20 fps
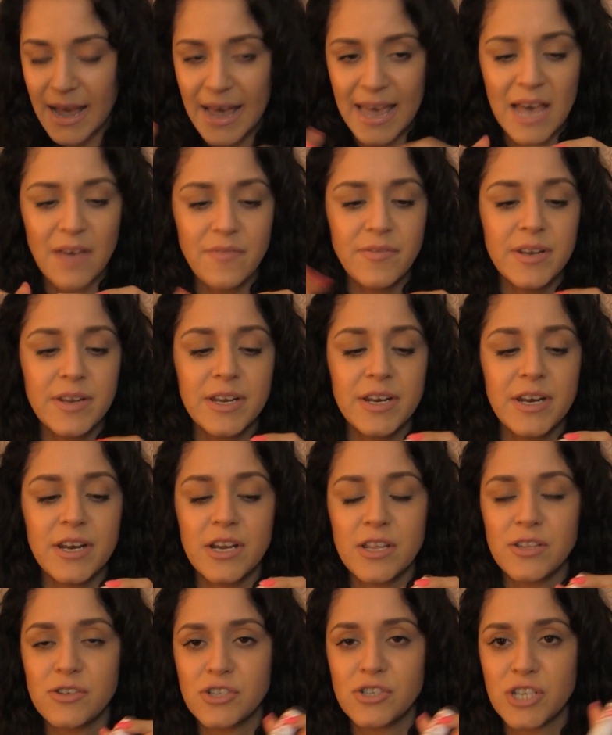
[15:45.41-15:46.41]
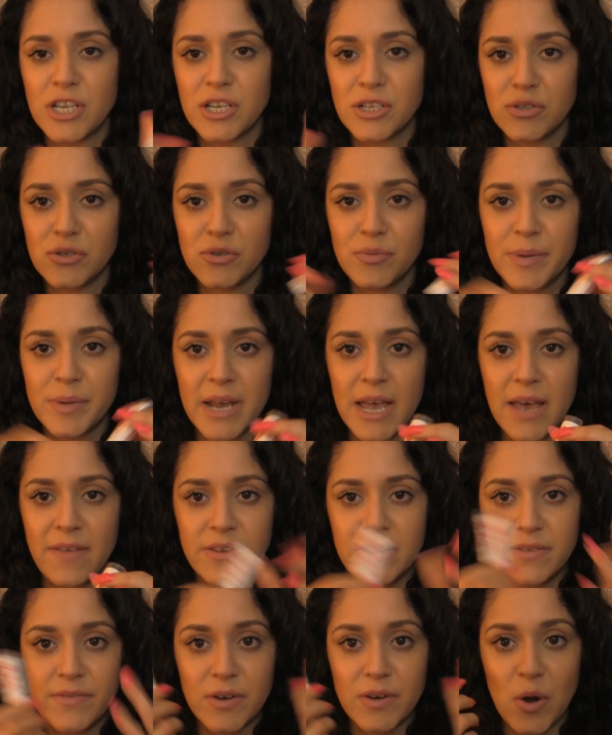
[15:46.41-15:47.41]
I have it in another shade too, but I
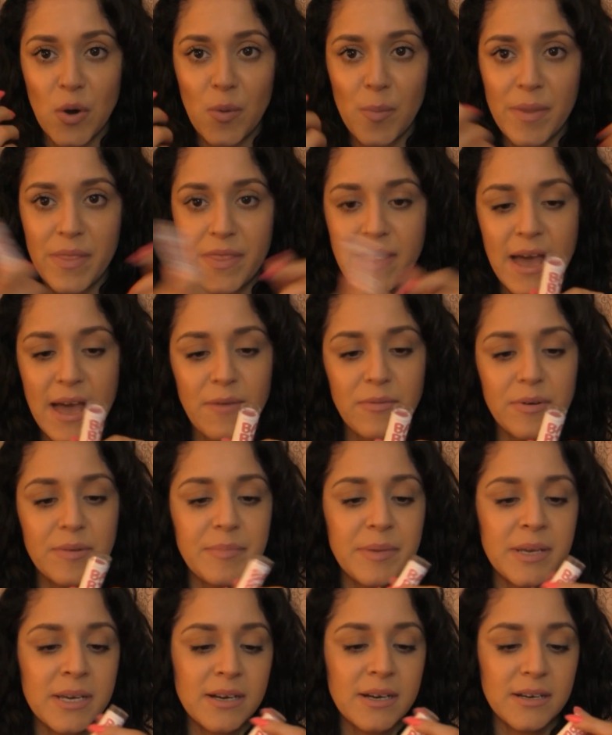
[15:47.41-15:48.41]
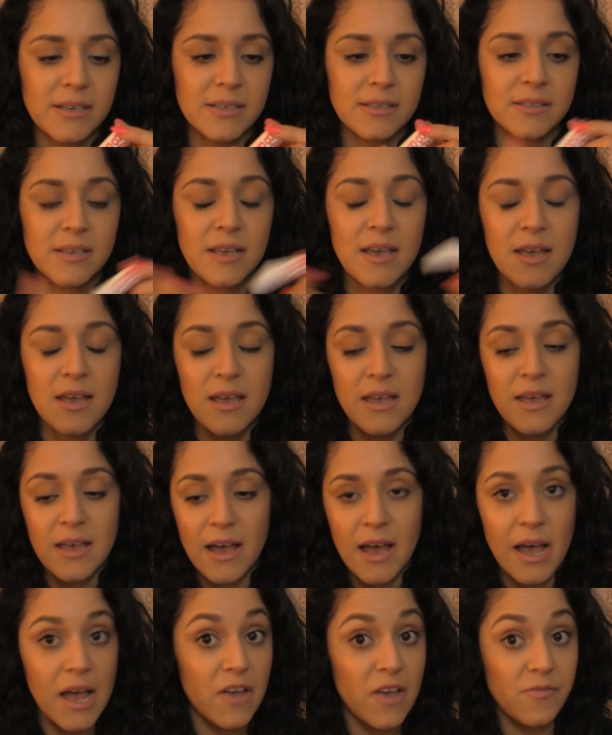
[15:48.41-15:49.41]
haven't even opened that one because
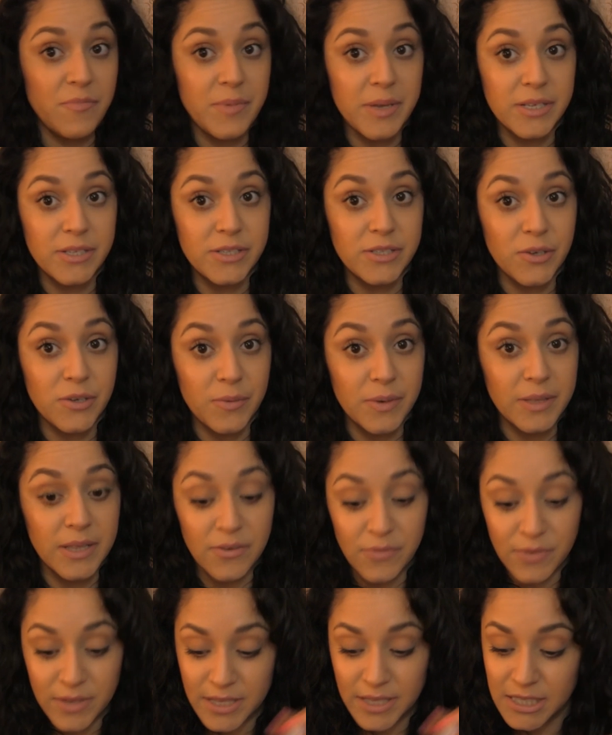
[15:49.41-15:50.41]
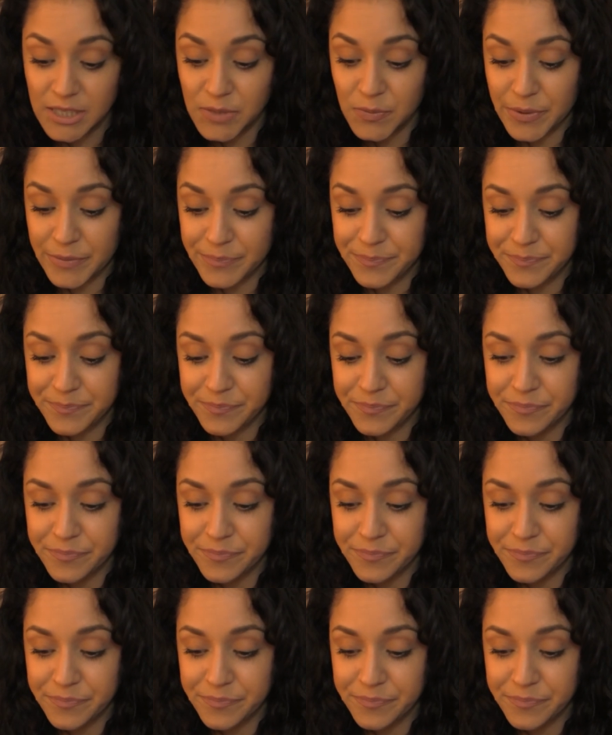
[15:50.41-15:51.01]
I've been so in love with this one.